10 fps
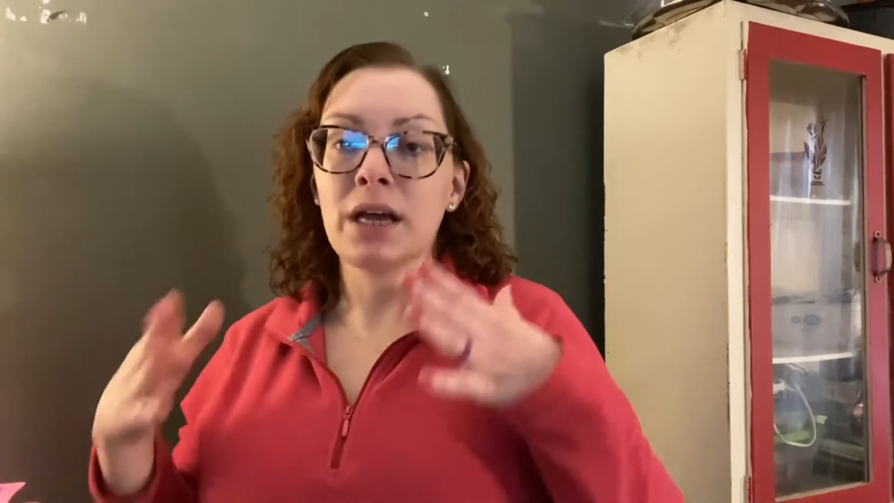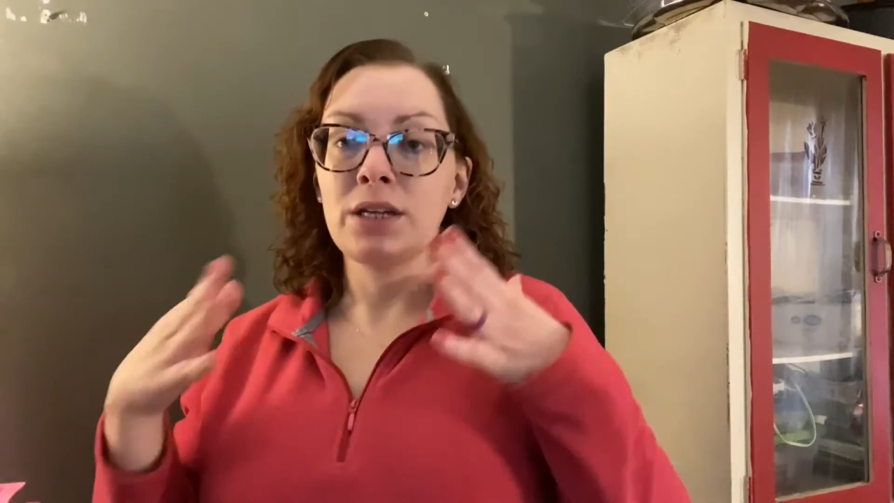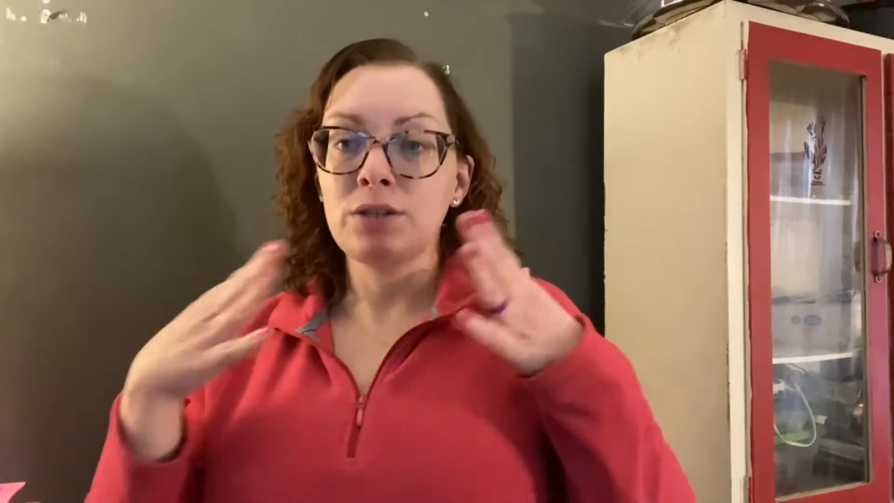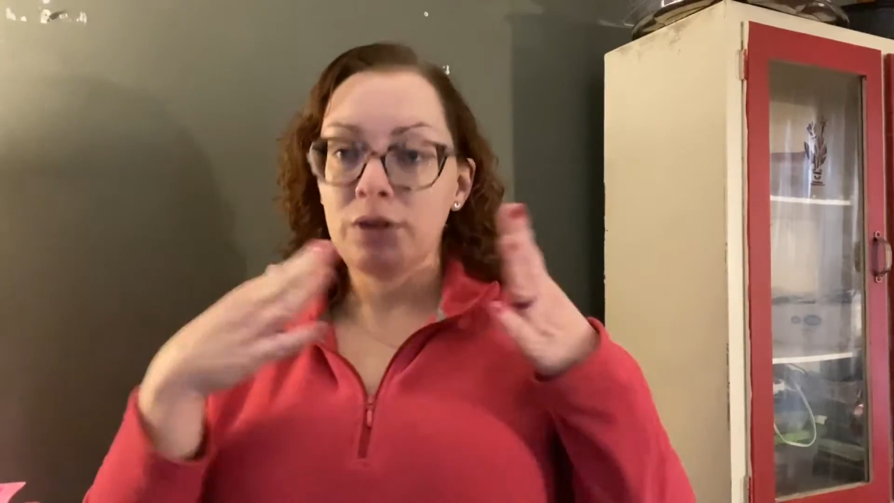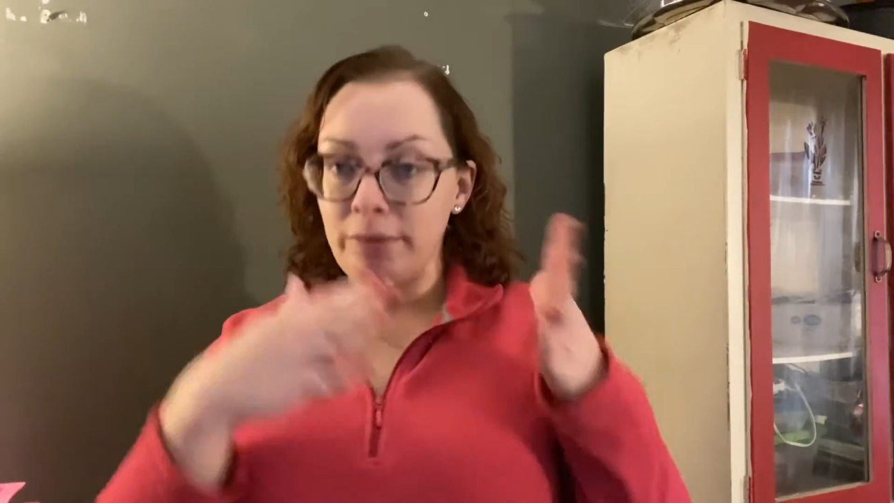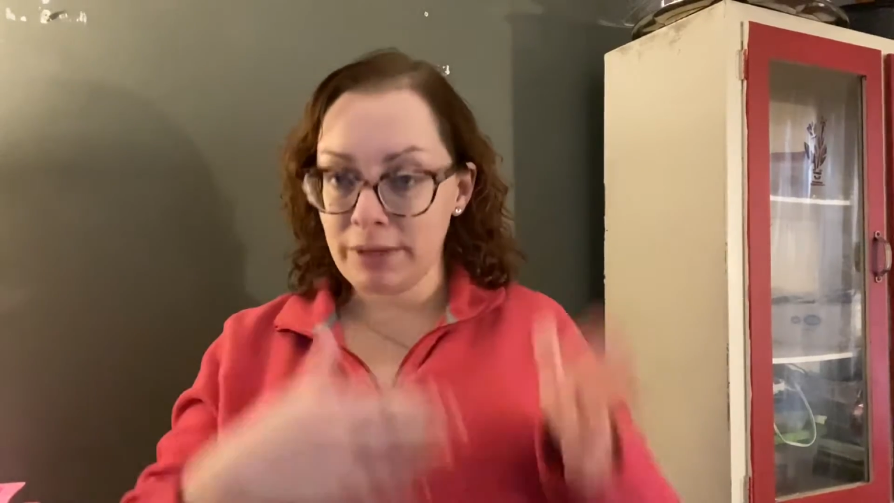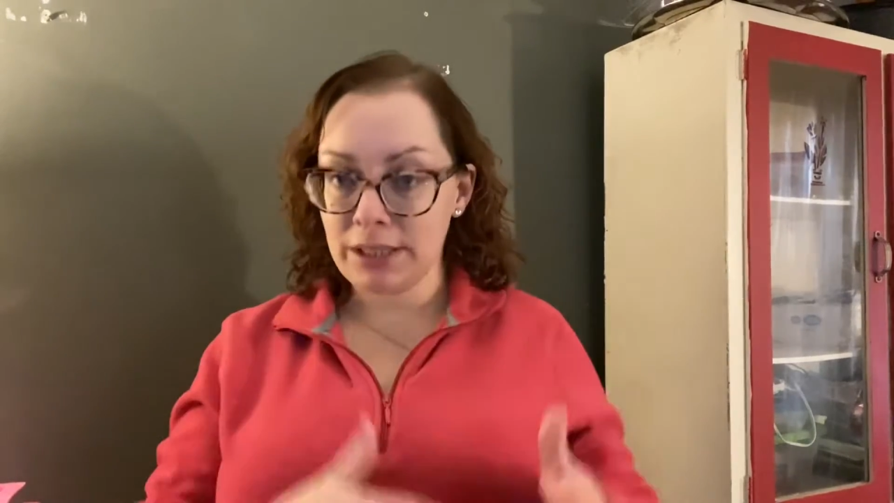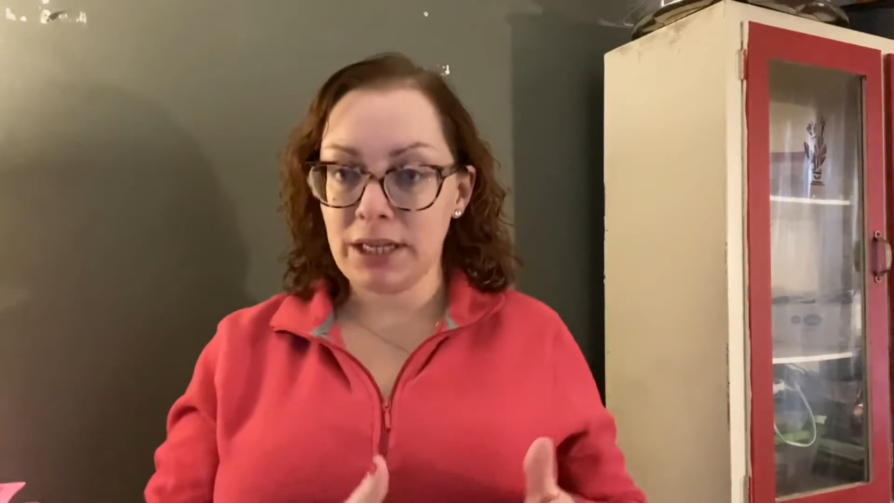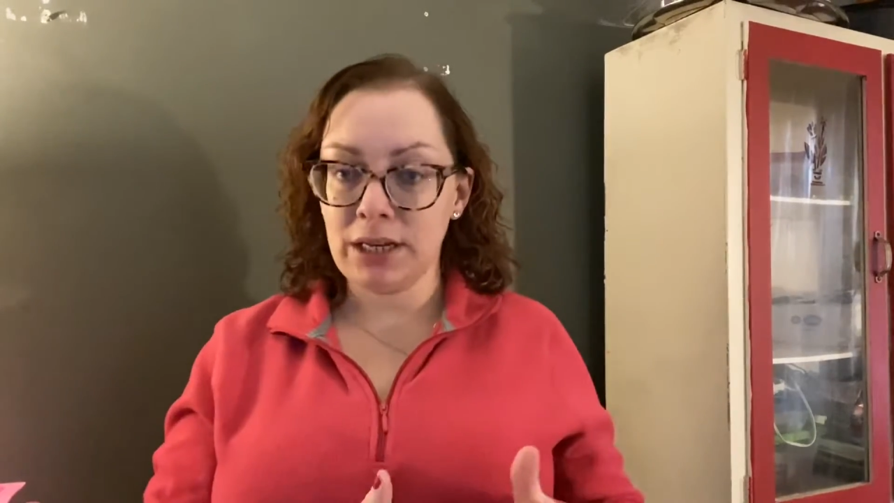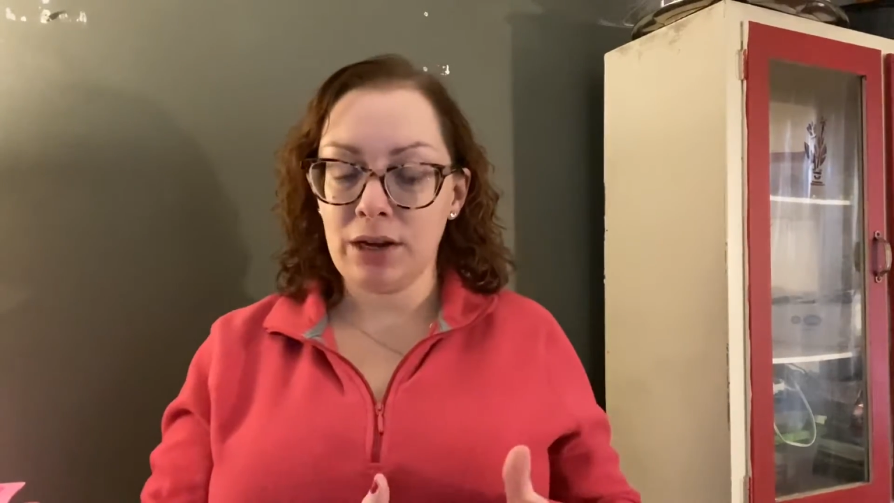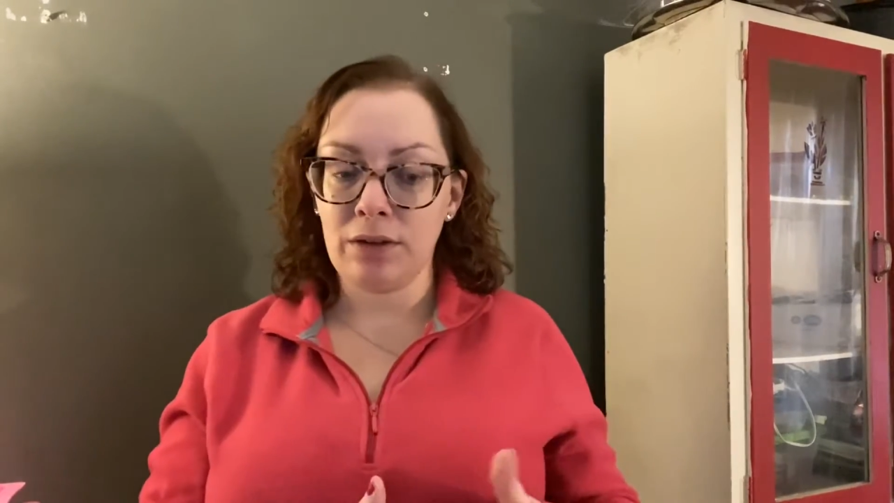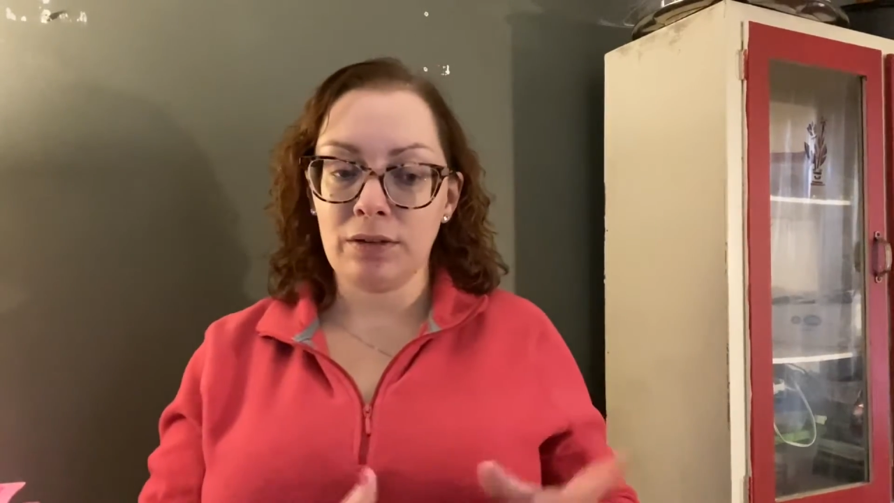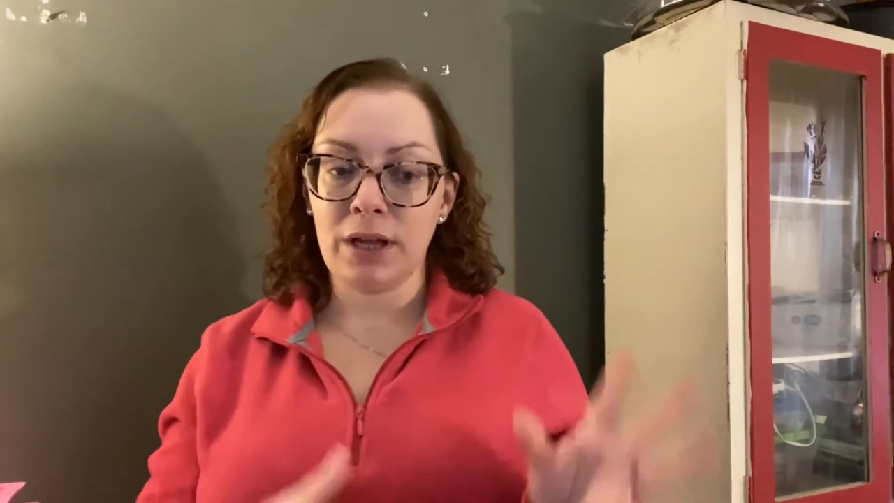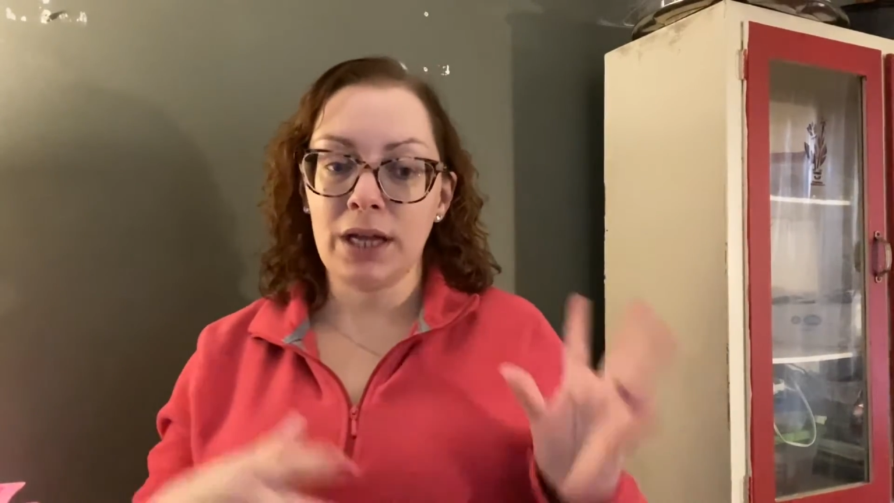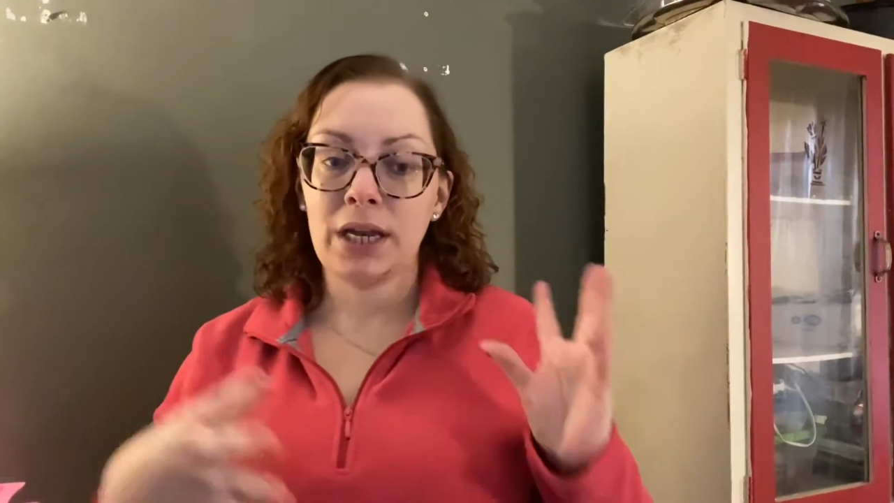I do have my skincare
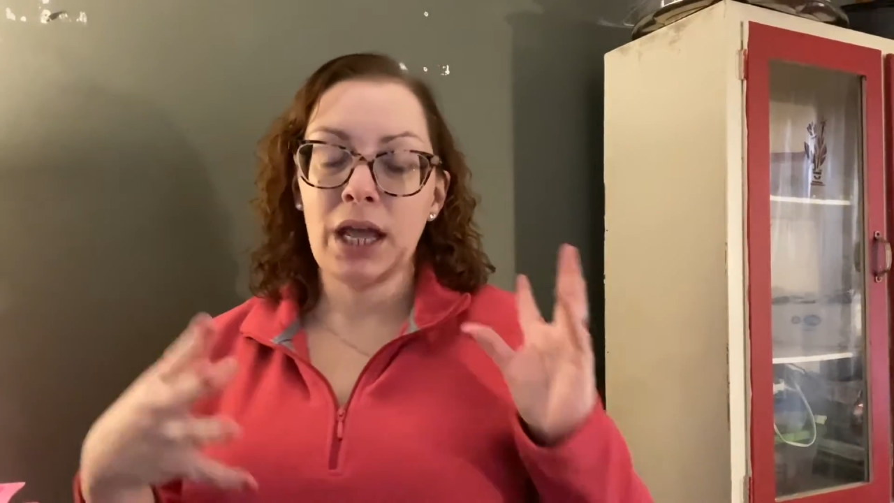line,